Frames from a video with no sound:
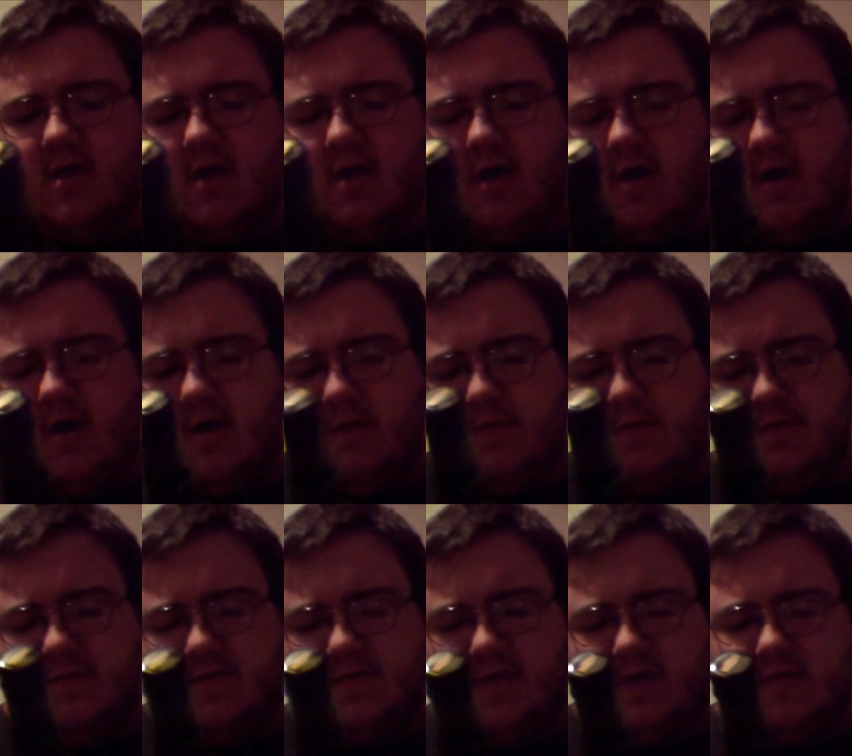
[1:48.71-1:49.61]
Um, it
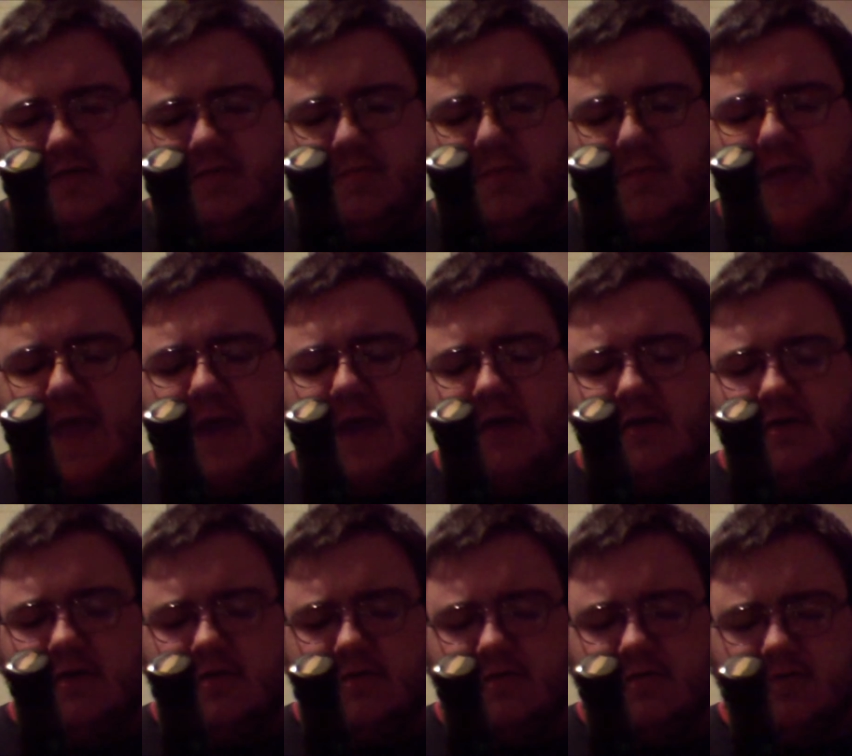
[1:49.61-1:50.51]
says
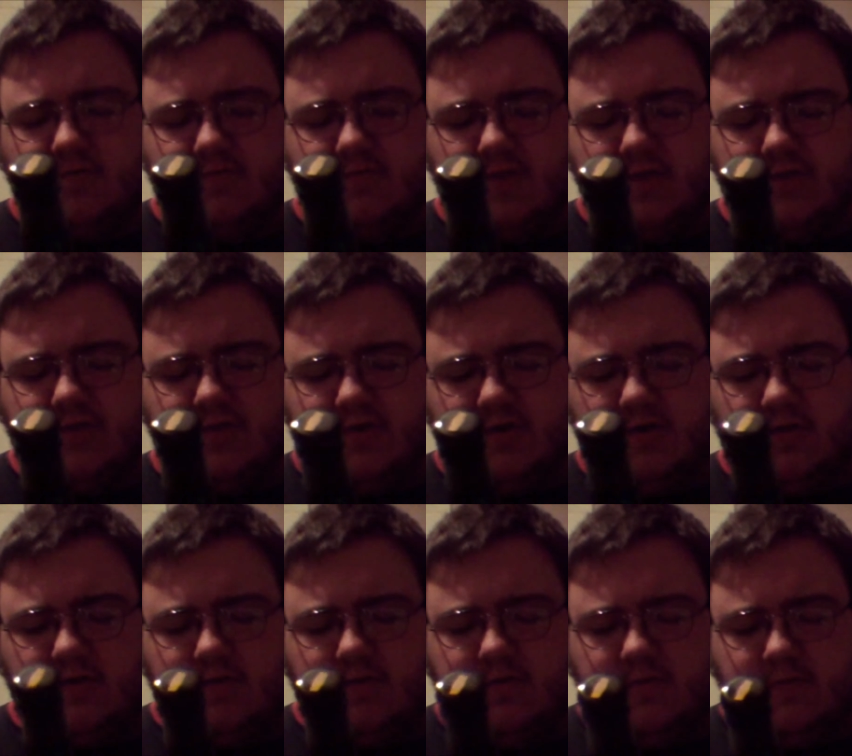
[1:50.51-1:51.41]
Magner's
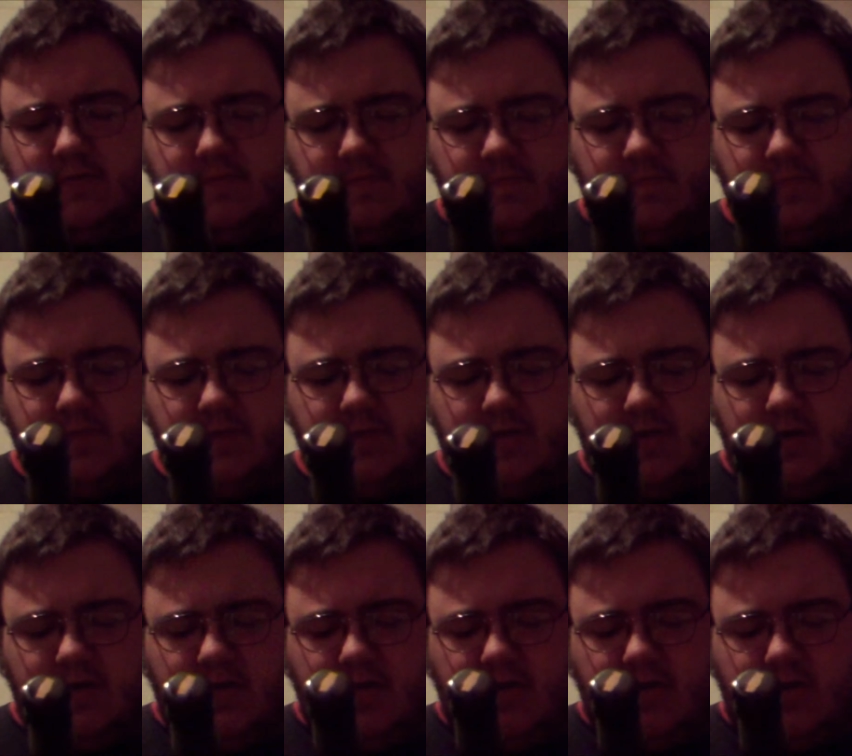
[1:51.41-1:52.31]
Original
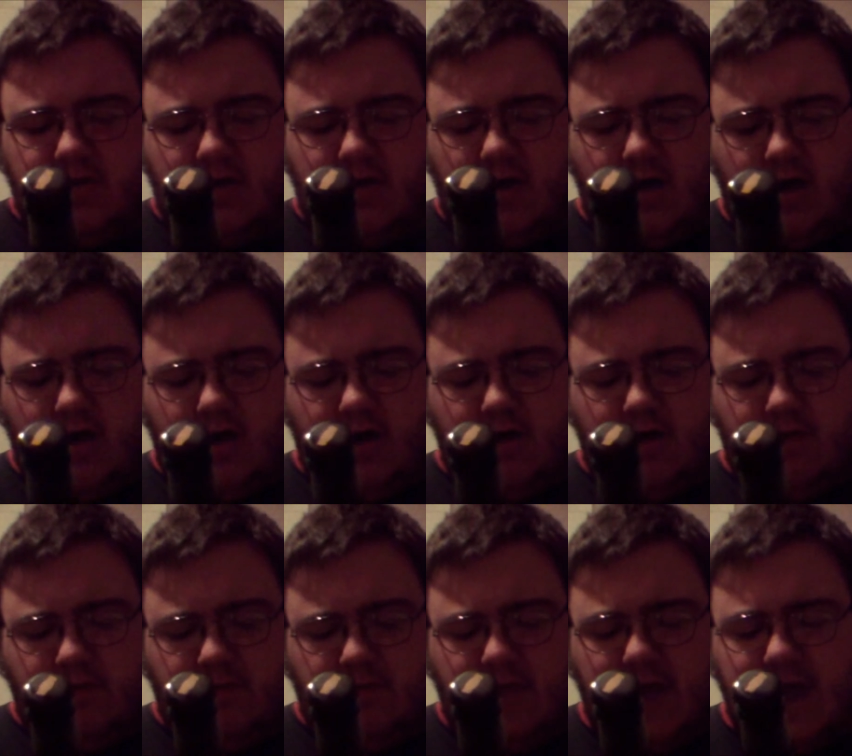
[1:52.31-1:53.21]

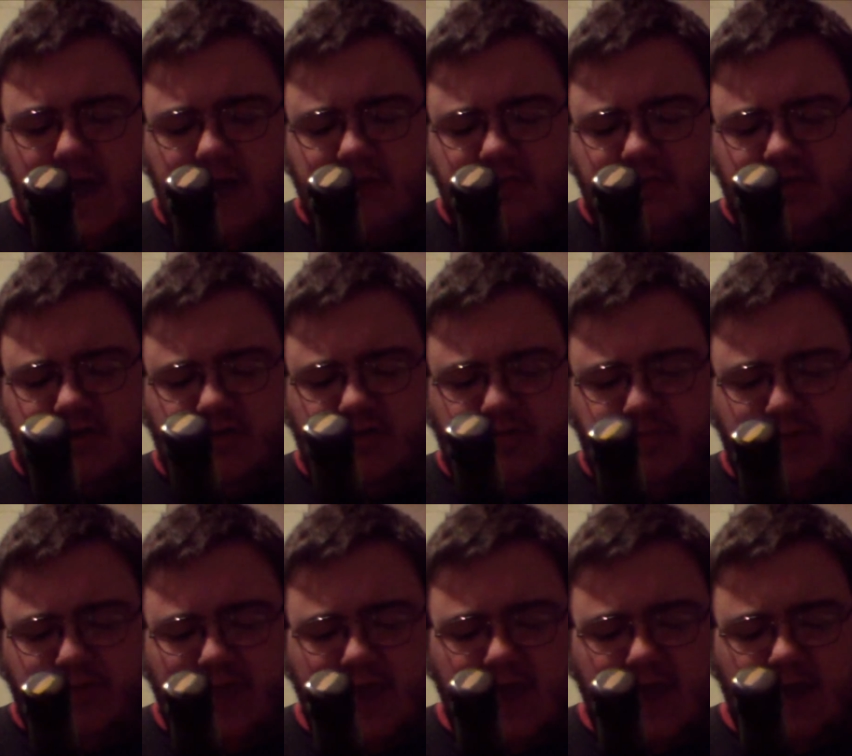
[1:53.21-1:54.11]
um, Irish
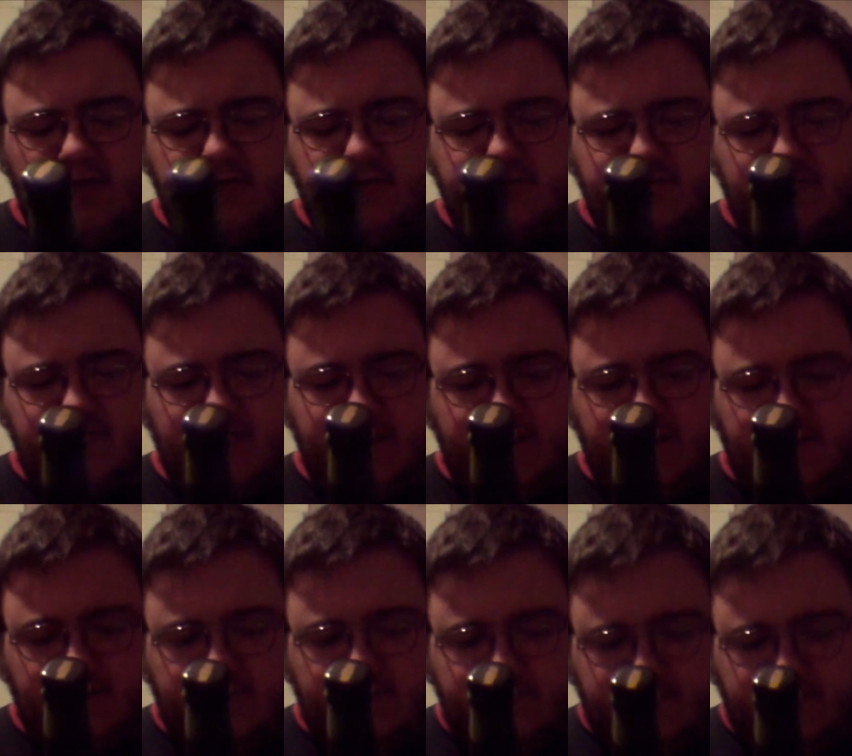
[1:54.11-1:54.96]
Pear Cider.